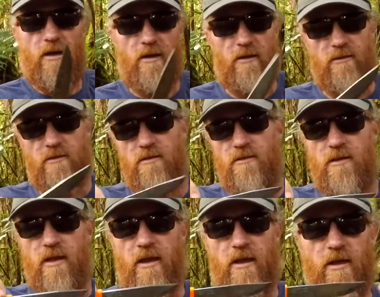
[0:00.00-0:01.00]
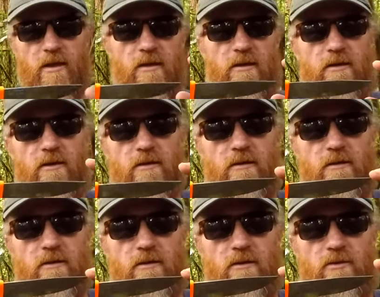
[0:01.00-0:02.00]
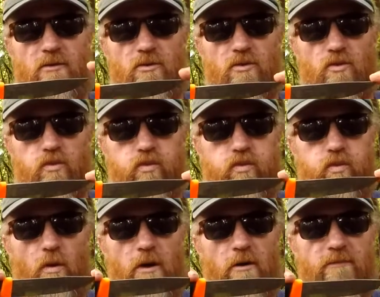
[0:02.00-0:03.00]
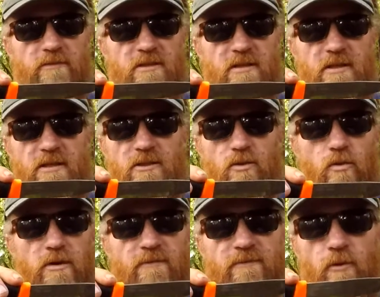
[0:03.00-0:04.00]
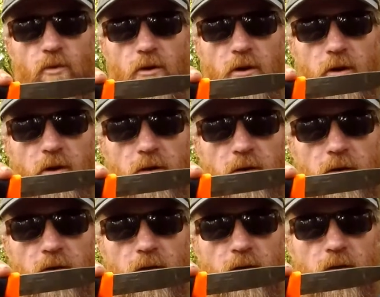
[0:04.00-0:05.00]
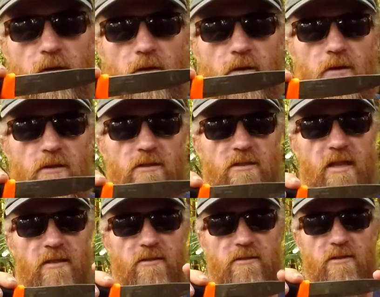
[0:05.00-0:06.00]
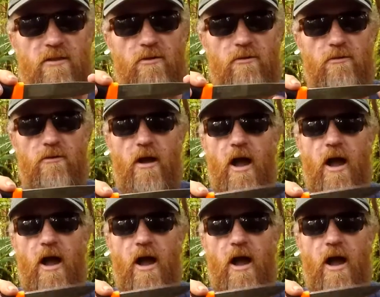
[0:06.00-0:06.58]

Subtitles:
It's a 12C24 stainless steel.